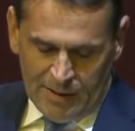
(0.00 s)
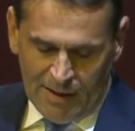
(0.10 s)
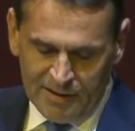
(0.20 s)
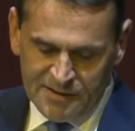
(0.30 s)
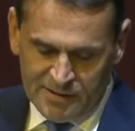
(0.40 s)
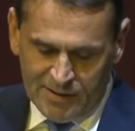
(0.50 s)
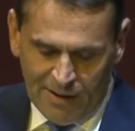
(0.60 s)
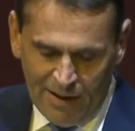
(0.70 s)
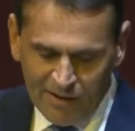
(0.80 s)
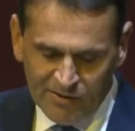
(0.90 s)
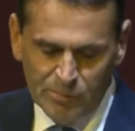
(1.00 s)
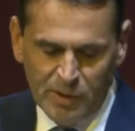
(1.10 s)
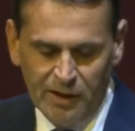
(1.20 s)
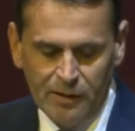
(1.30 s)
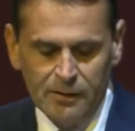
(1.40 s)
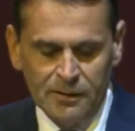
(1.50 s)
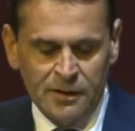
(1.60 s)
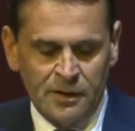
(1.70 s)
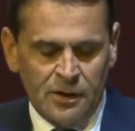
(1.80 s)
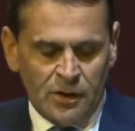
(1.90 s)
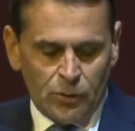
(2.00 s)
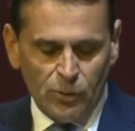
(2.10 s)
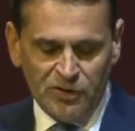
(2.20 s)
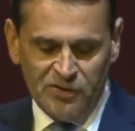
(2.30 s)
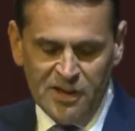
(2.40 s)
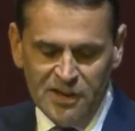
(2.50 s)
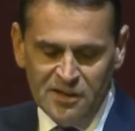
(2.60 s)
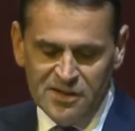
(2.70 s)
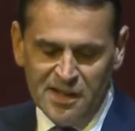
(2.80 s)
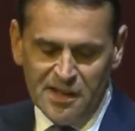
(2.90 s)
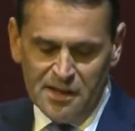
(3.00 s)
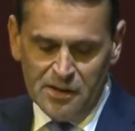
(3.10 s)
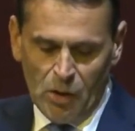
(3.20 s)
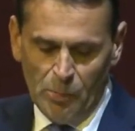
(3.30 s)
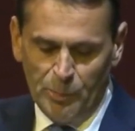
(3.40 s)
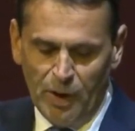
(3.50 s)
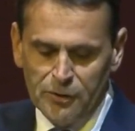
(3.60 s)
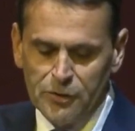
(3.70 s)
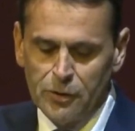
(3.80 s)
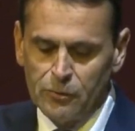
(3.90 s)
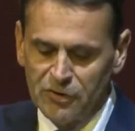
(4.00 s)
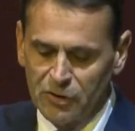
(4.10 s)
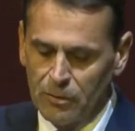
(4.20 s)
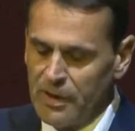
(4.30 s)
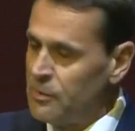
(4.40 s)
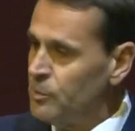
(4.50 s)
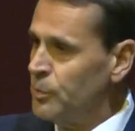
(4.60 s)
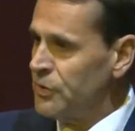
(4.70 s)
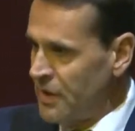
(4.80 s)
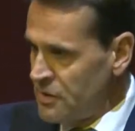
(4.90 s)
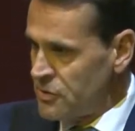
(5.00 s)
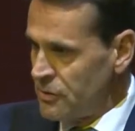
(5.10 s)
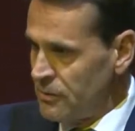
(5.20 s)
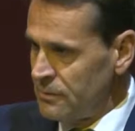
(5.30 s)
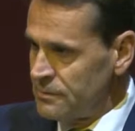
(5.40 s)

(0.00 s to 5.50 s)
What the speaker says: At ASML, we see in India a partner with great potential,